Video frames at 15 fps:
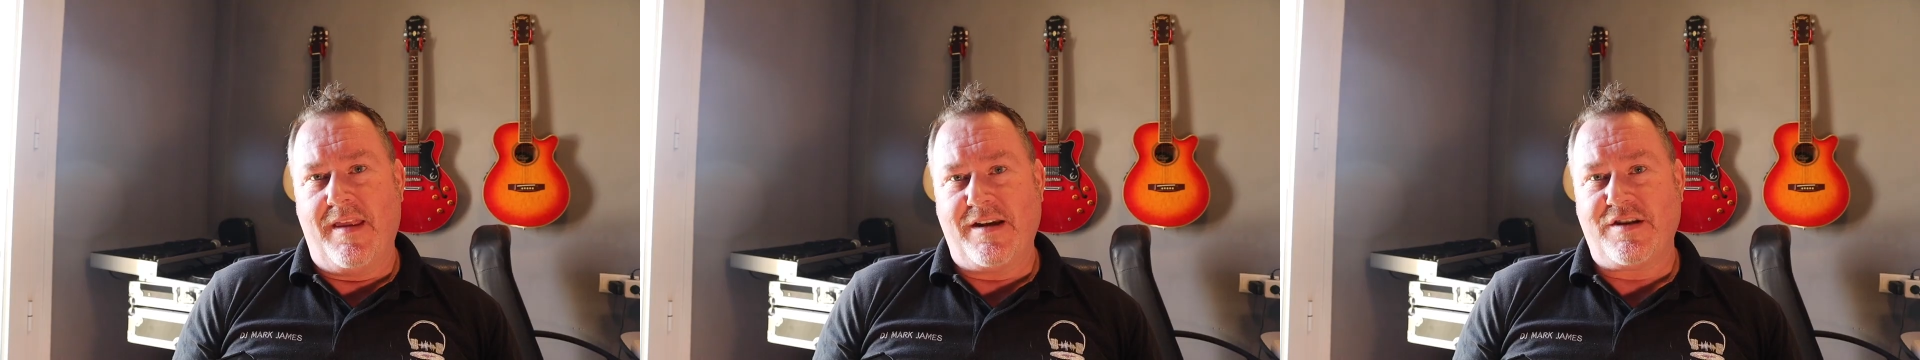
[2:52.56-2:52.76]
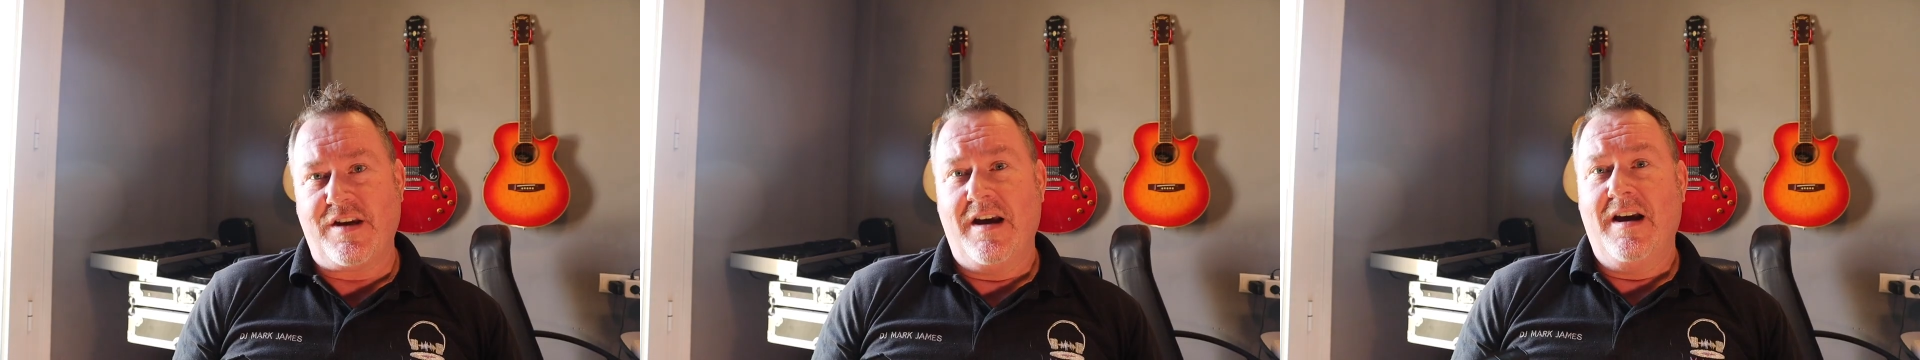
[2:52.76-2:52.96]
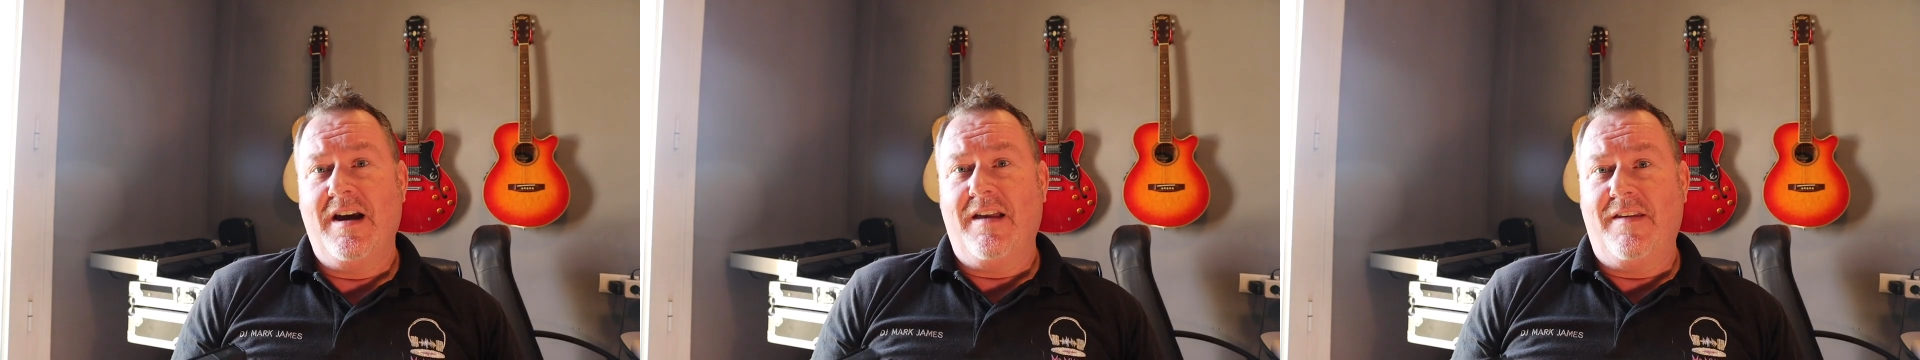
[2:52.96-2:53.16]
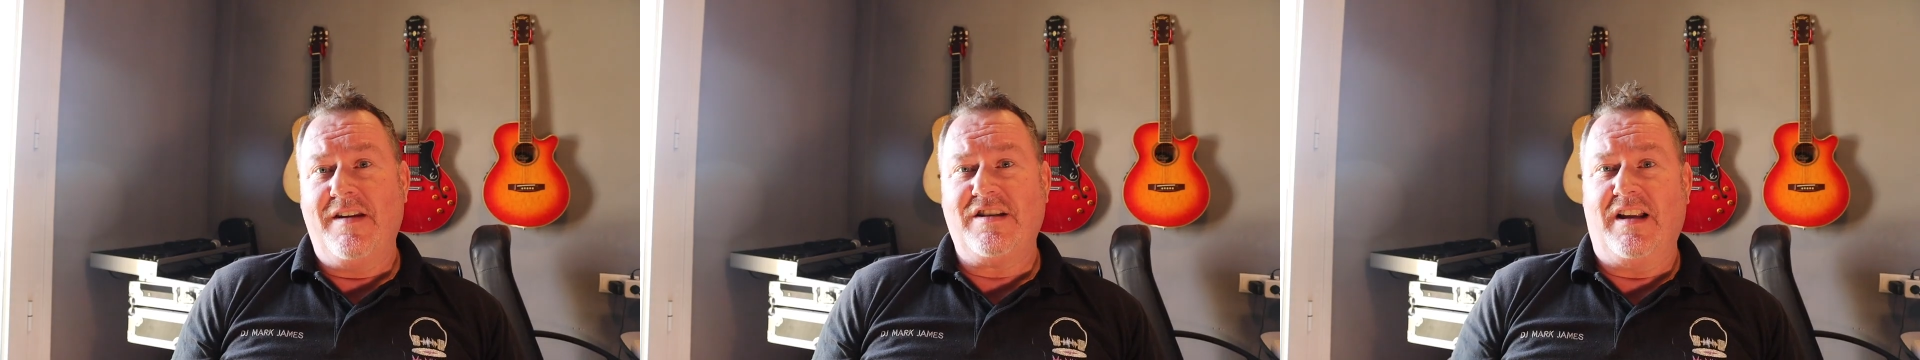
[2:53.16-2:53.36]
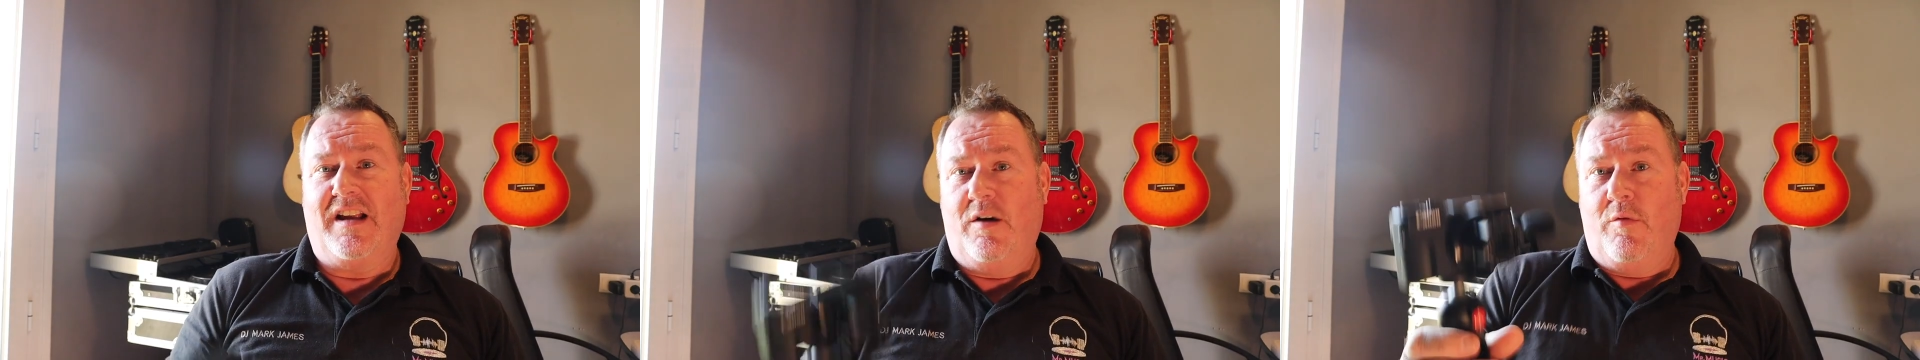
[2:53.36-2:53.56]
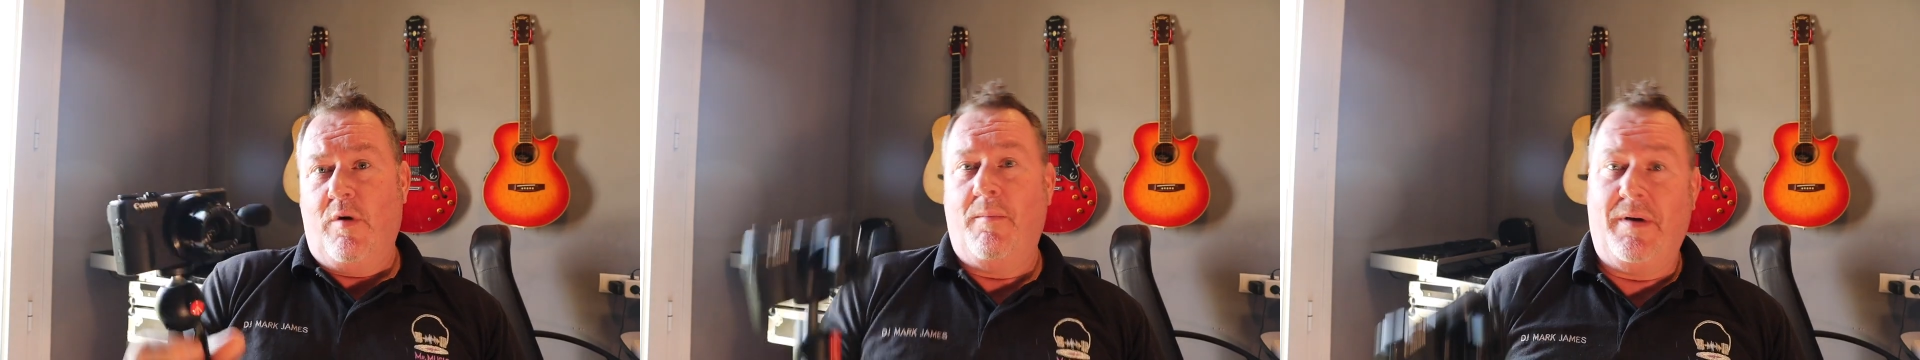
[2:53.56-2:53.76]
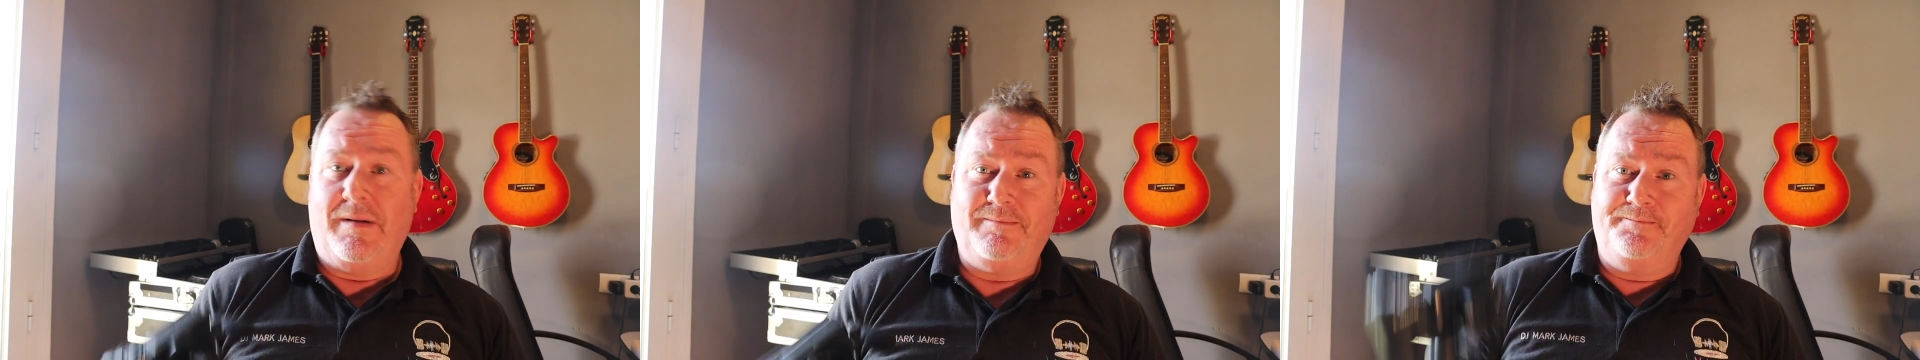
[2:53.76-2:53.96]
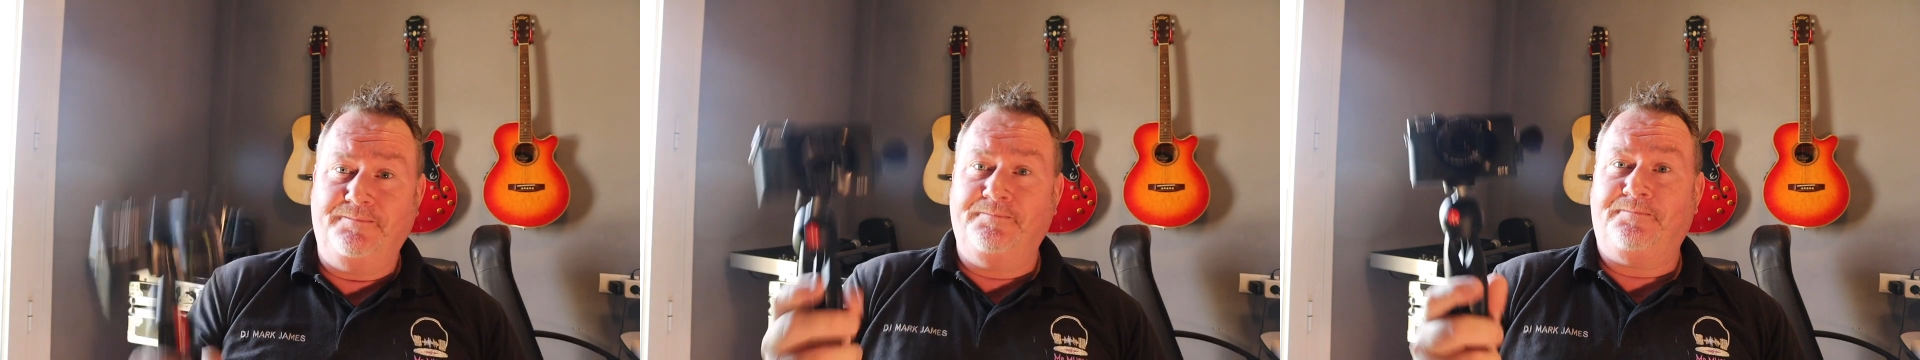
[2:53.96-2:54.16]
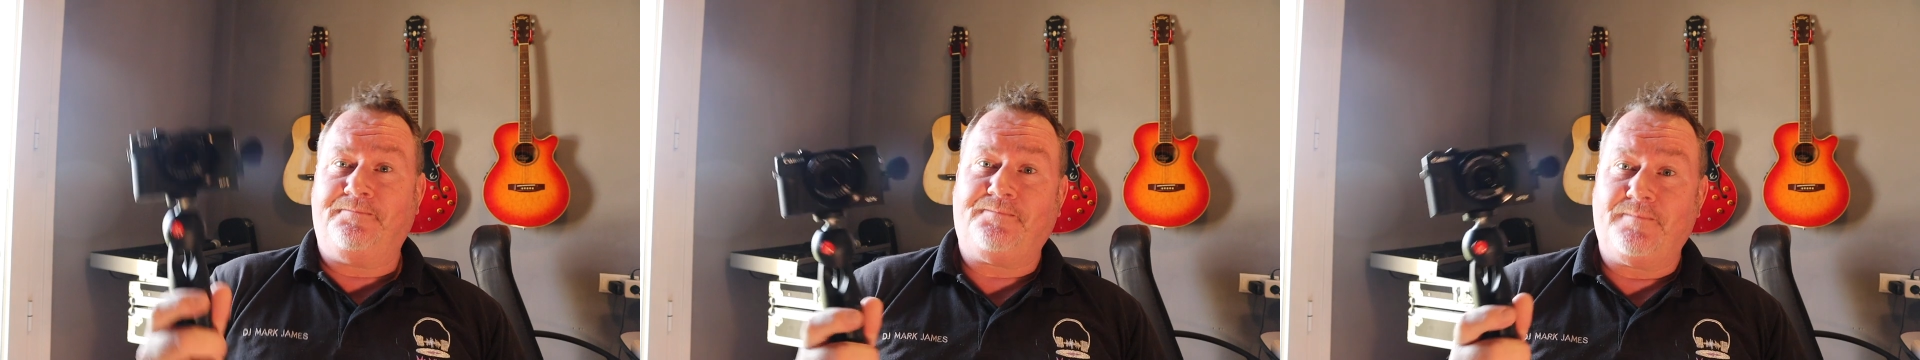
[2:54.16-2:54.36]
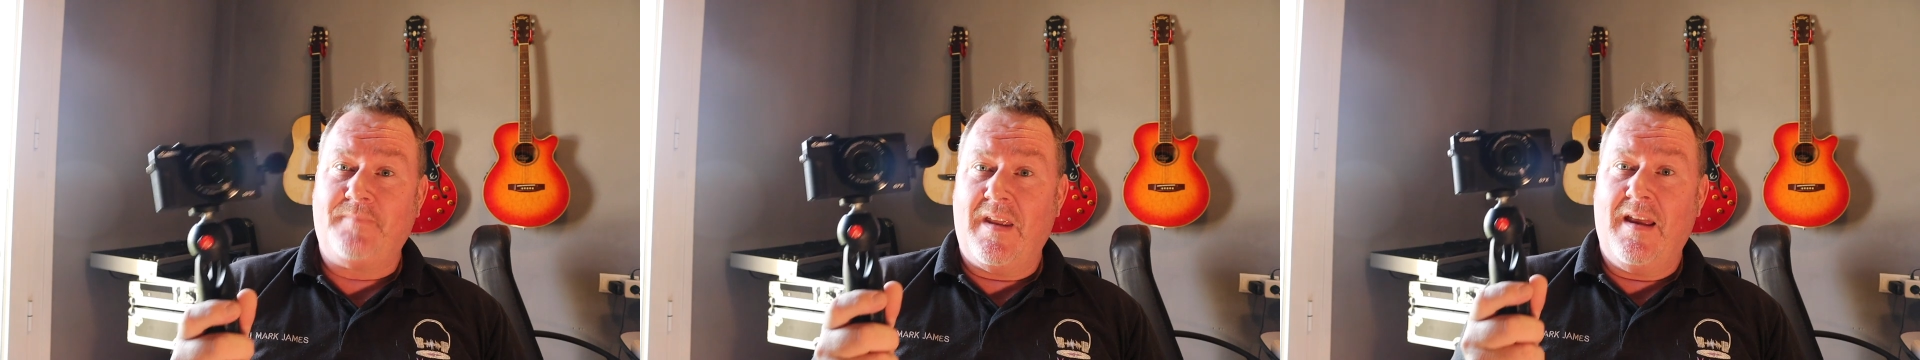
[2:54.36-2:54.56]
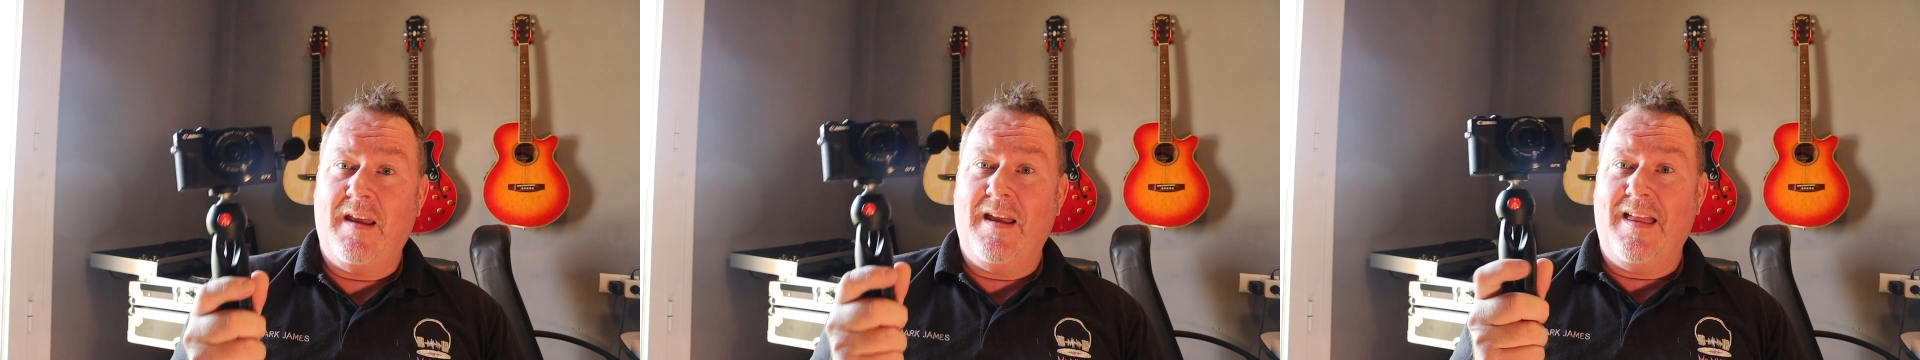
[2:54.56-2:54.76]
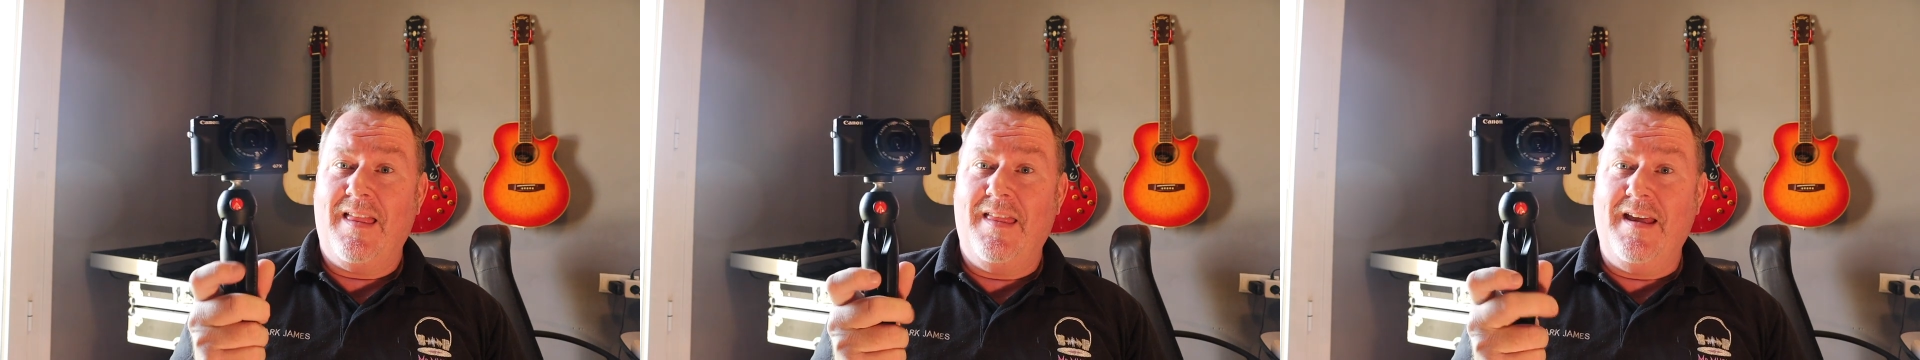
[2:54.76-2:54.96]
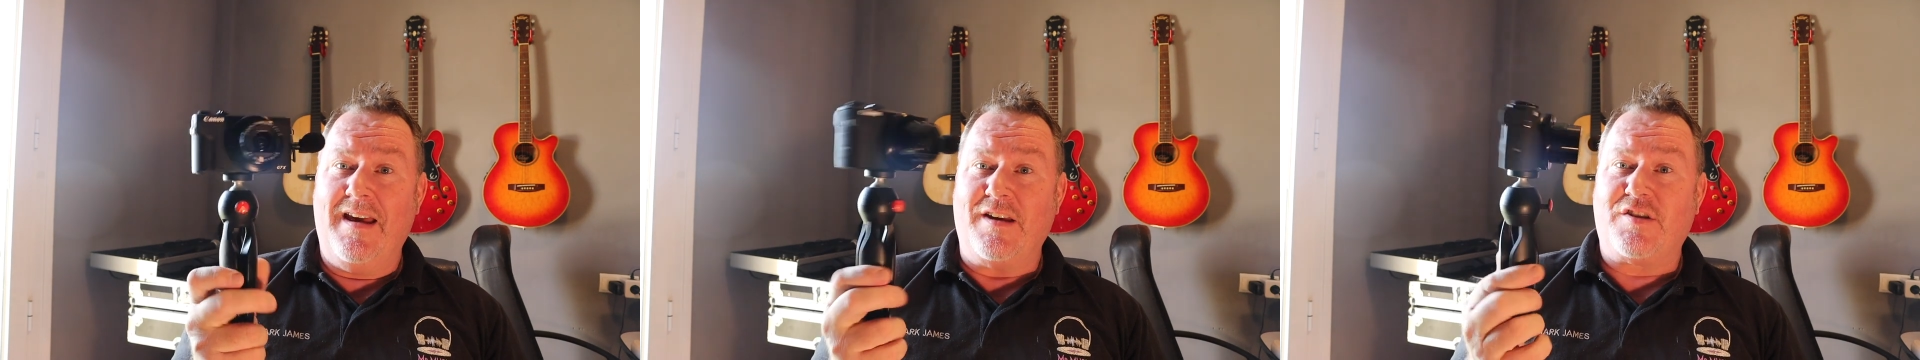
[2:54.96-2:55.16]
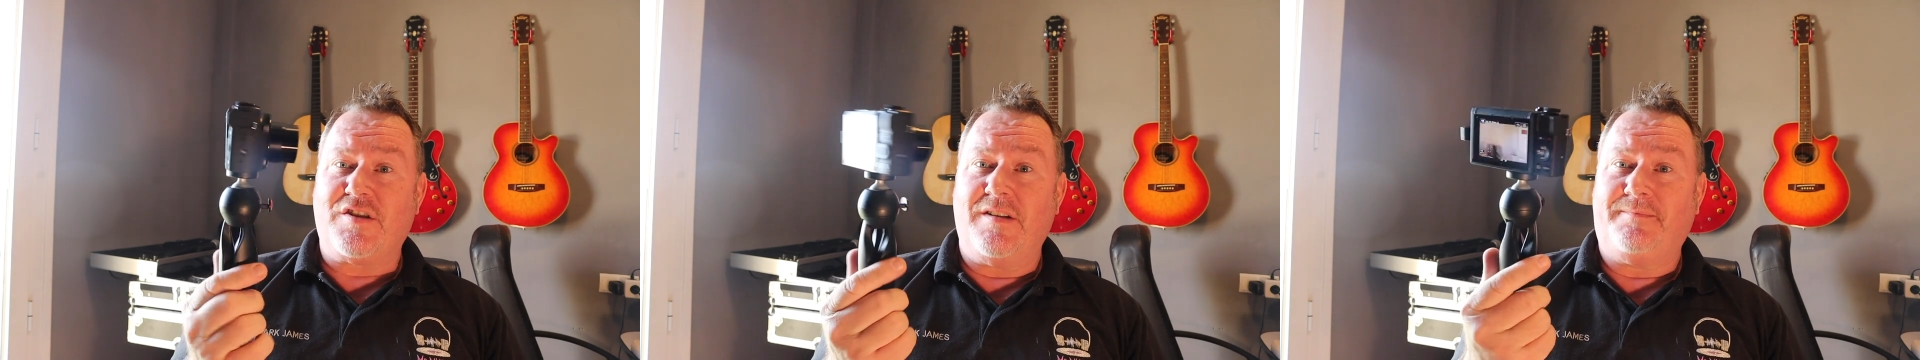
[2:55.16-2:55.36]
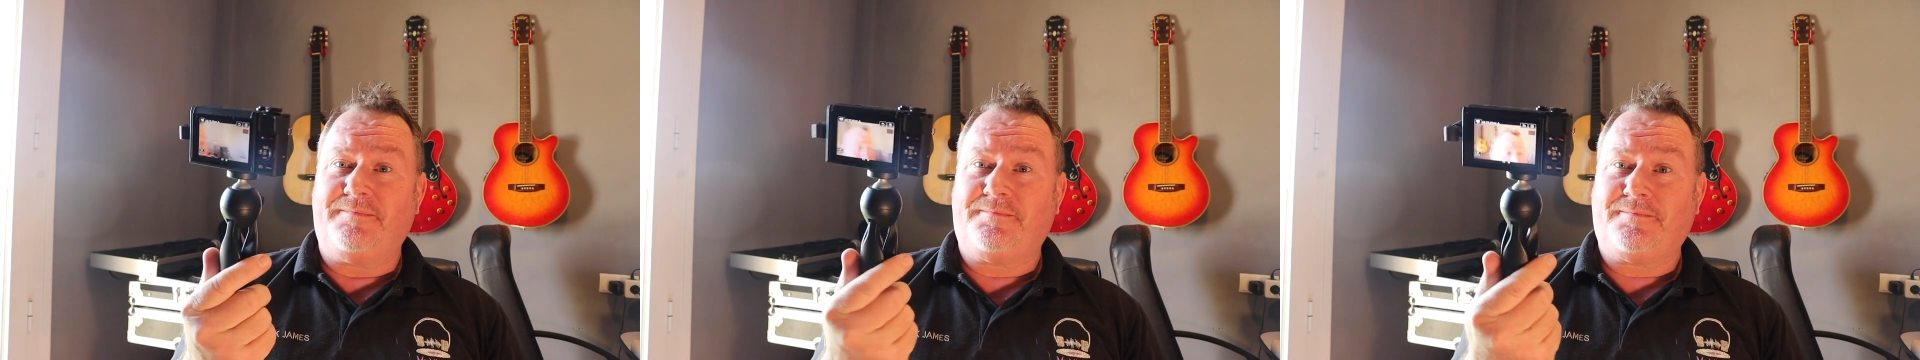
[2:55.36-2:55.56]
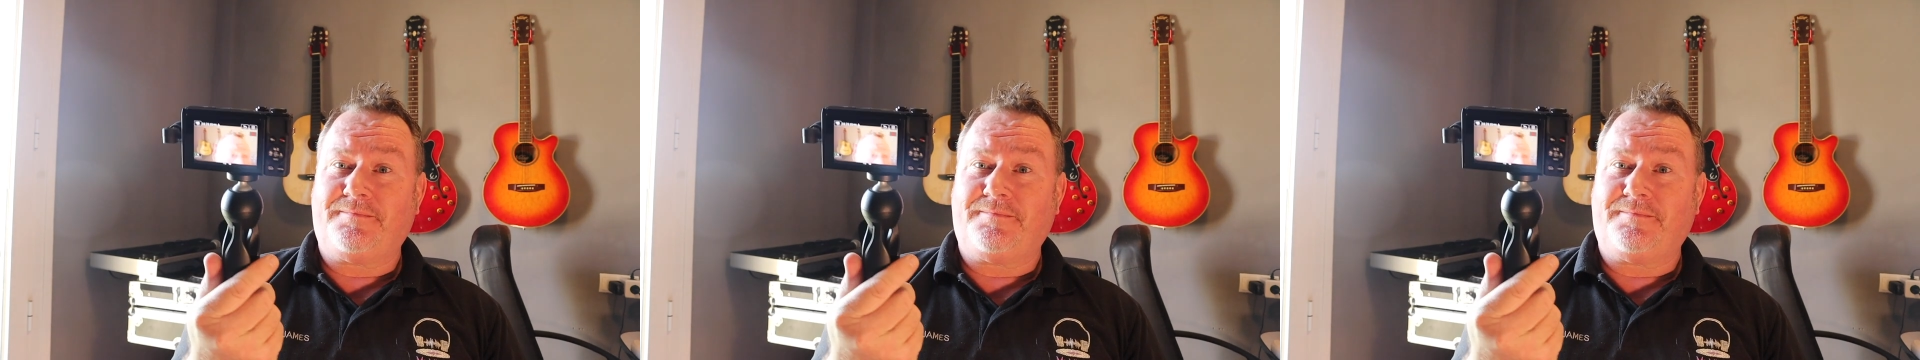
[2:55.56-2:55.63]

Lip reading: this little one, but this,